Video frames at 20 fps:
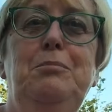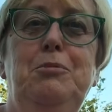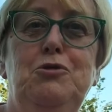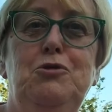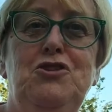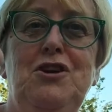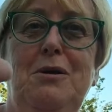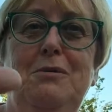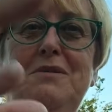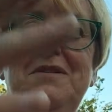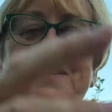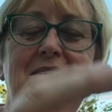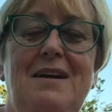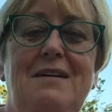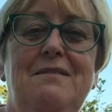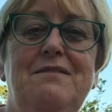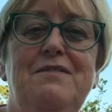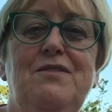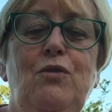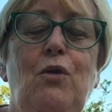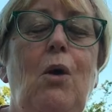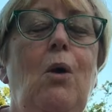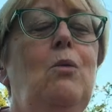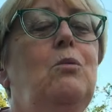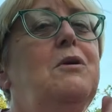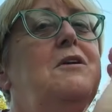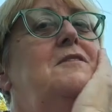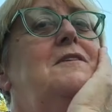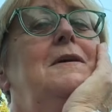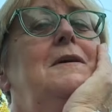push ourselves
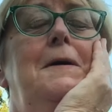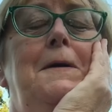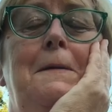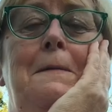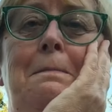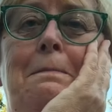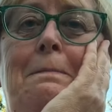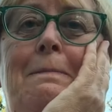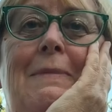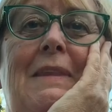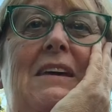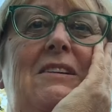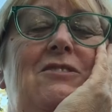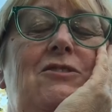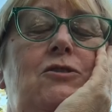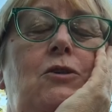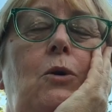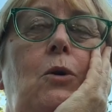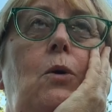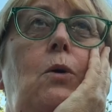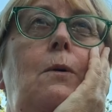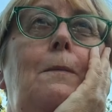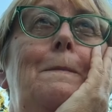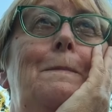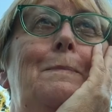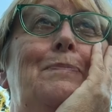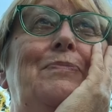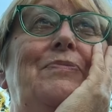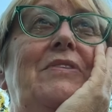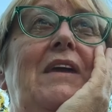forward. So
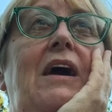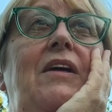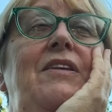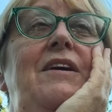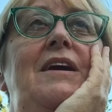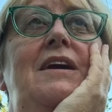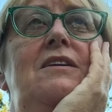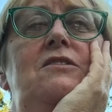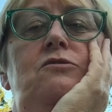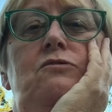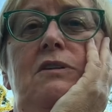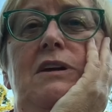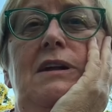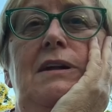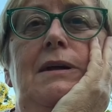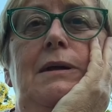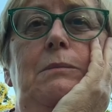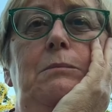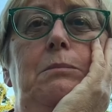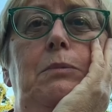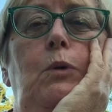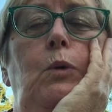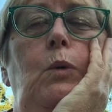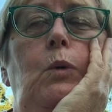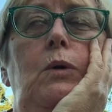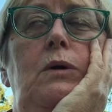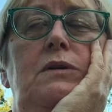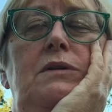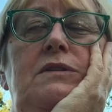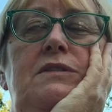I think it's really
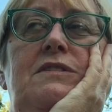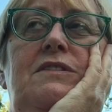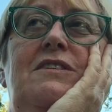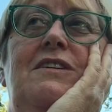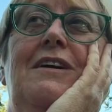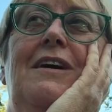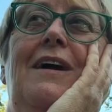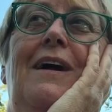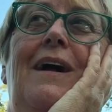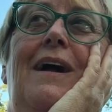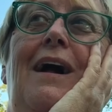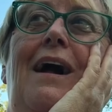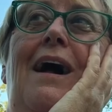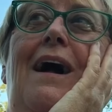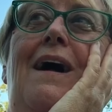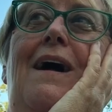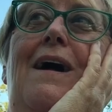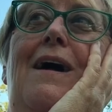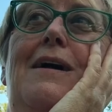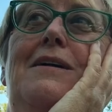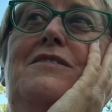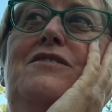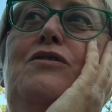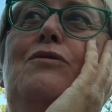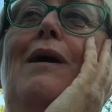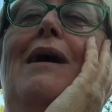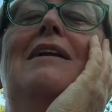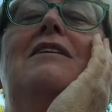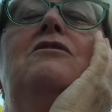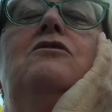important uh,
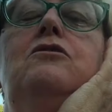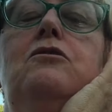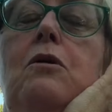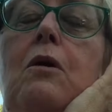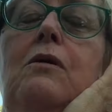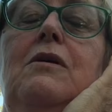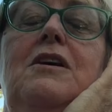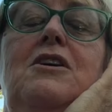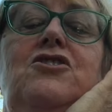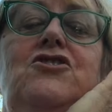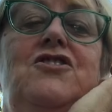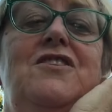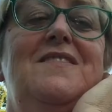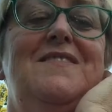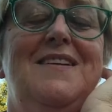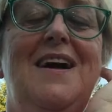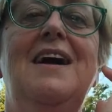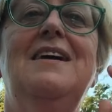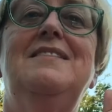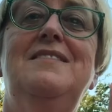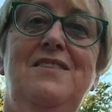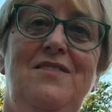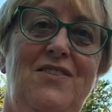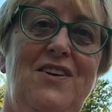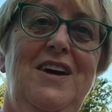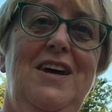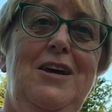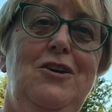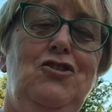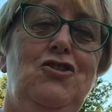to acknowledge this
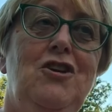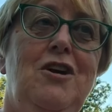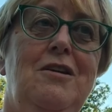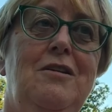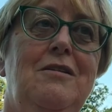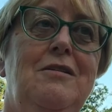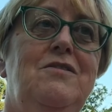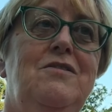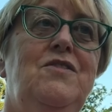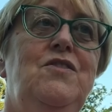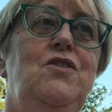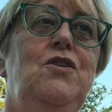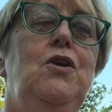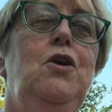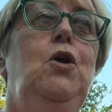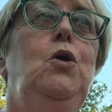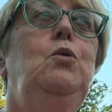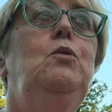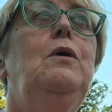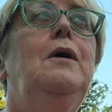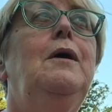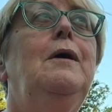activation, to